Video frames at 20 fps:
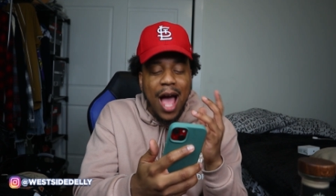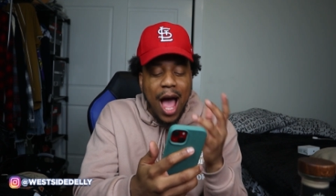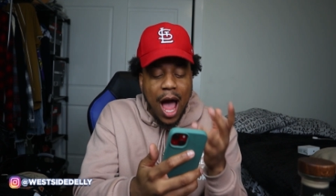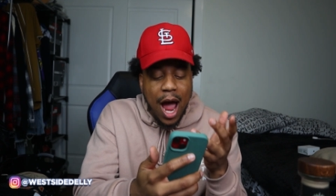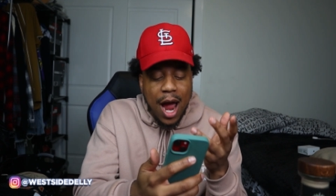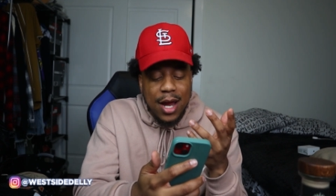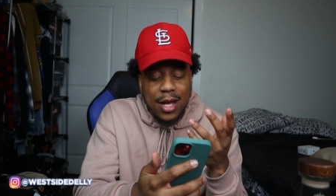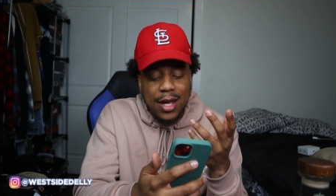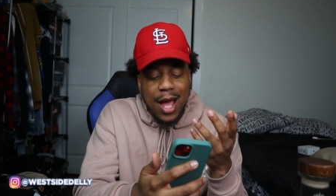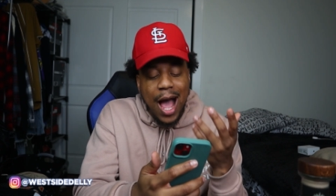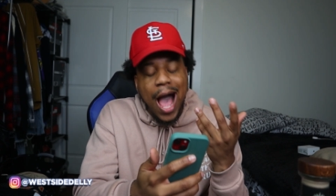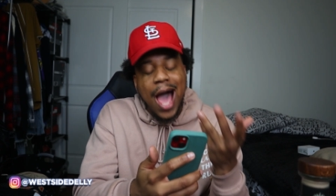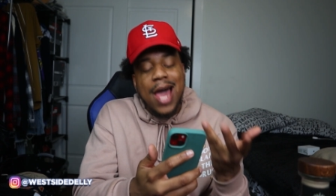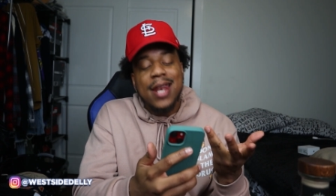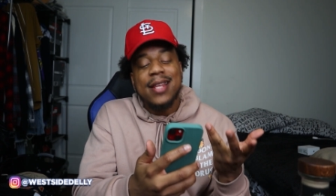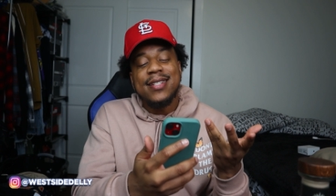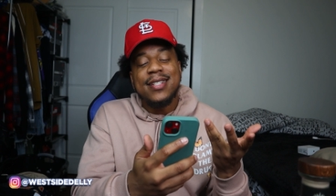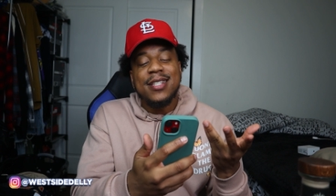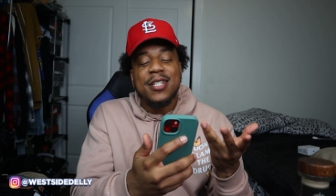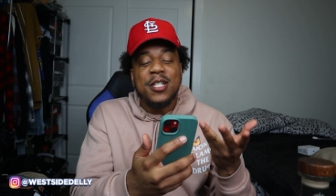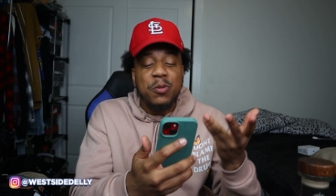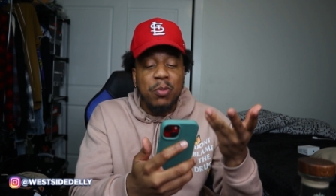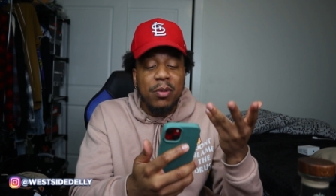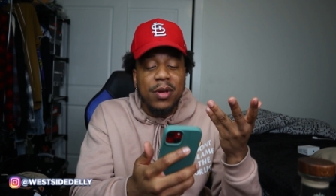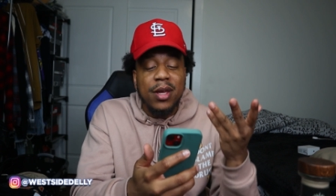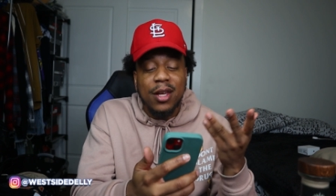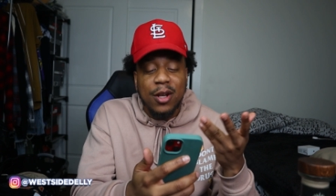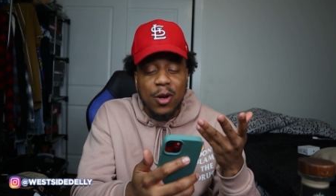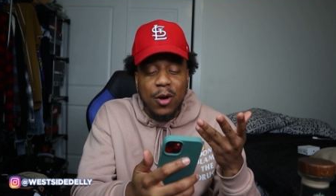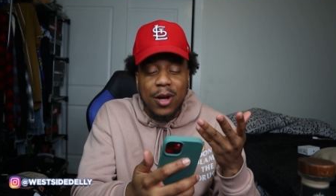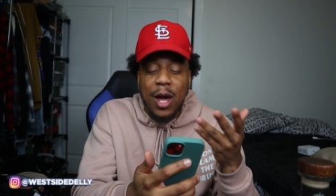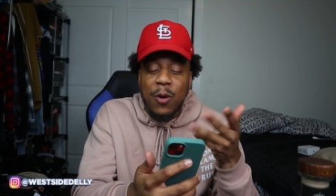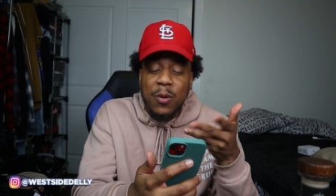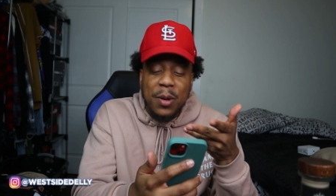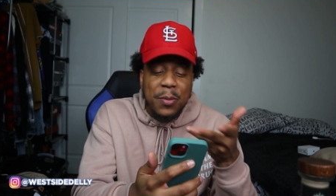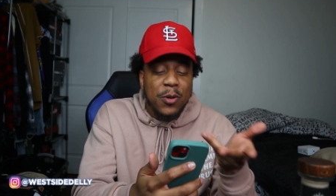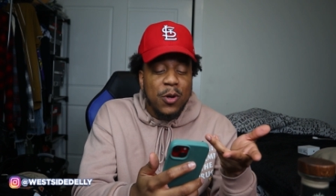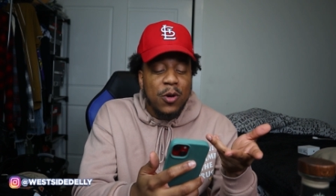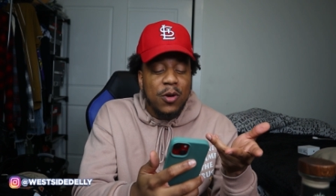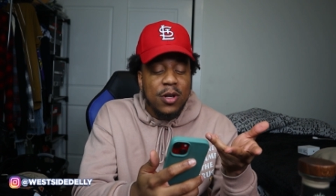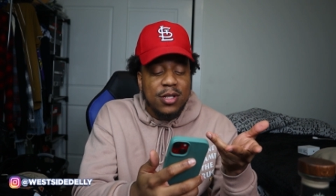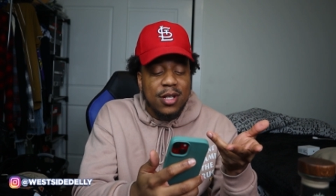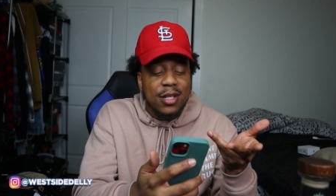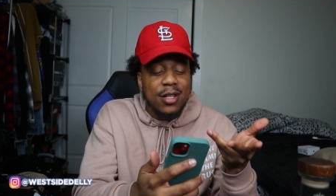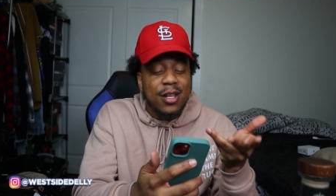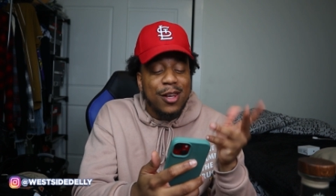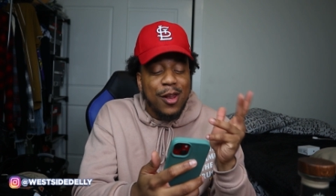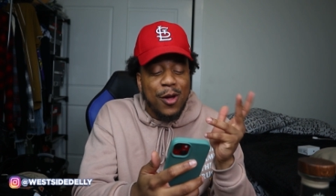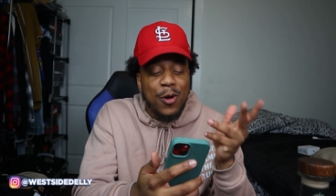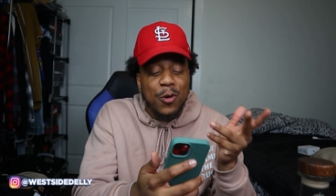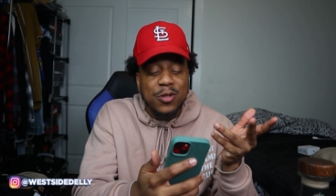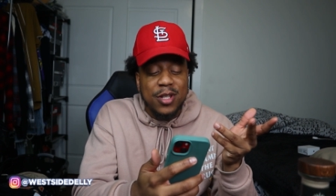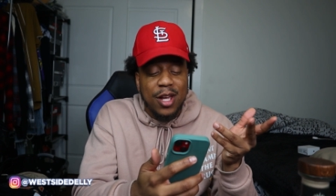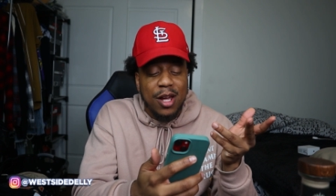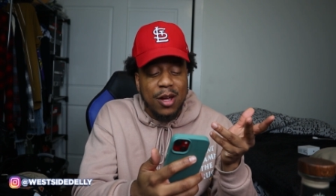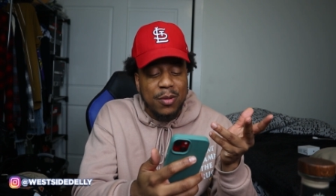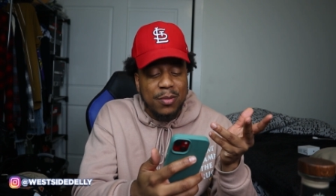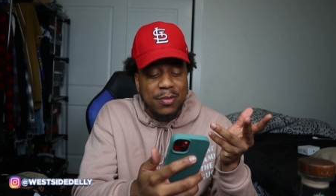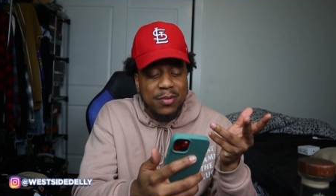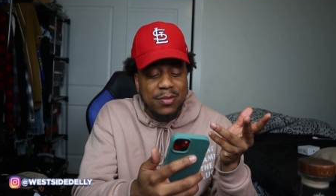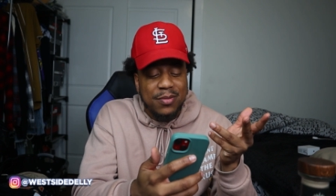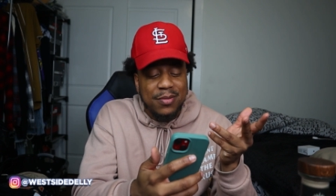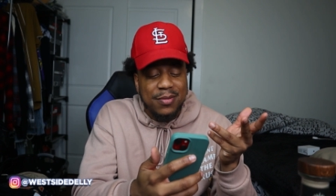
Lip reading: All right, honestly speaking, okay, we've been knowing each other a long time.